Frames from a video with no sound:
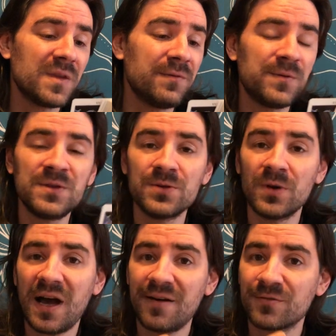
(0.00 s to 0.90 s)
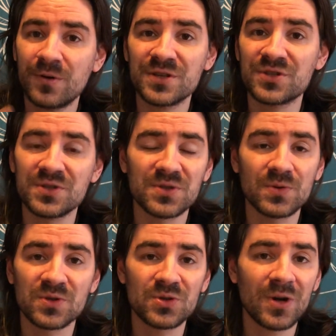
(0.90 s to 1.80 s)
if you do have questions
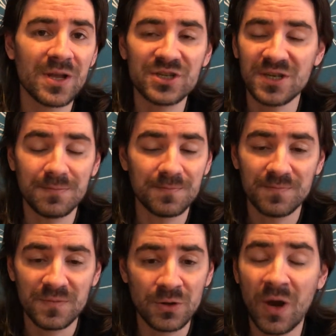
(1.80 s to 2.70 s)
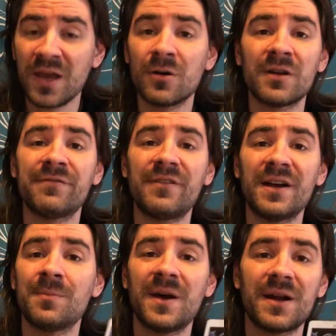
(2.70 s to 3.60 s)
to astrology you ain't gonna
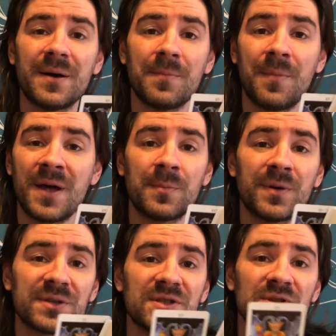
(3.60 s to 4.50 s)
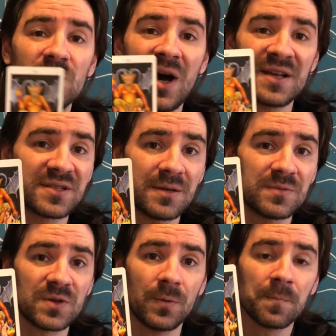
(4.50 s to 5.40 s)
find a better better person to ask them
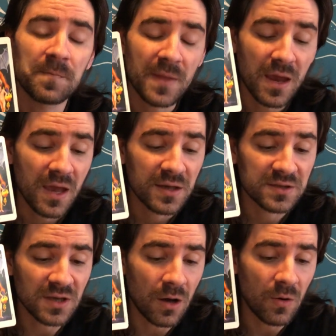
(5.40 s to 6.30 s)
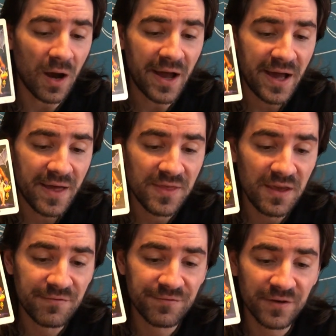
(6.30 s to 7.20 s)
to so uh,
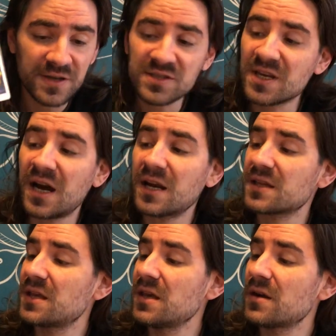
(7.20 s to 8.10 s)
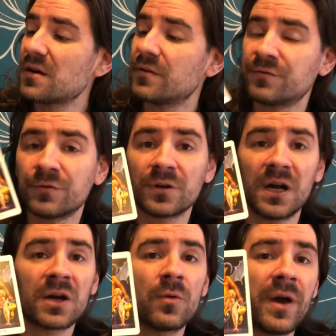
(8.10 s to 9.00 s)
the first card here
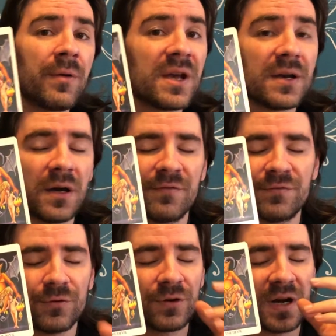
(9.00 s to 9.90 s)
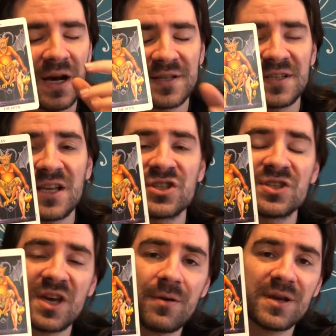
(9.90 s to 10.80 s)
for Aquarius, uh, for uh,
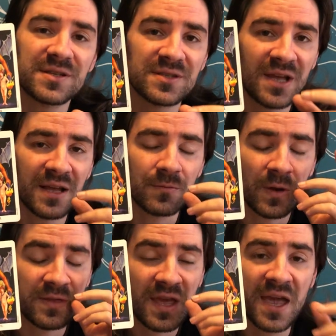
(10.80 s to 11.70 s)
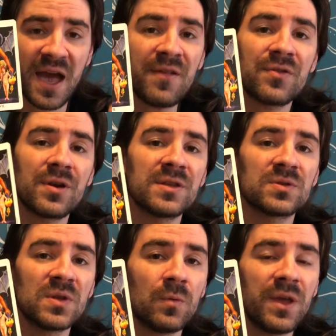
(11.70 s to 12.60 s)
Sagittarius, that when they enter
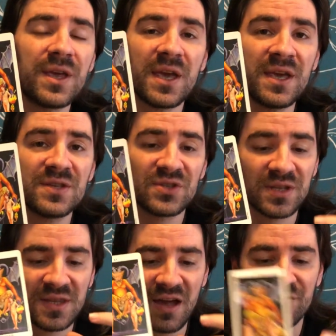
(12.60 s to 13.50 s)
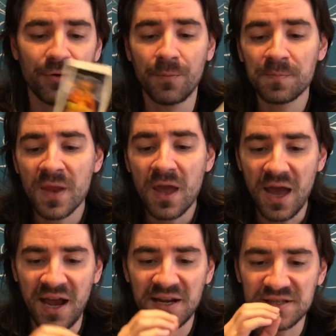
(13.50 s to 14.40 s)
into the week is the Devil.
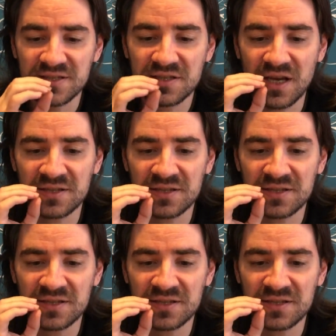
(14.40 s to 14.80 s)
And as uh,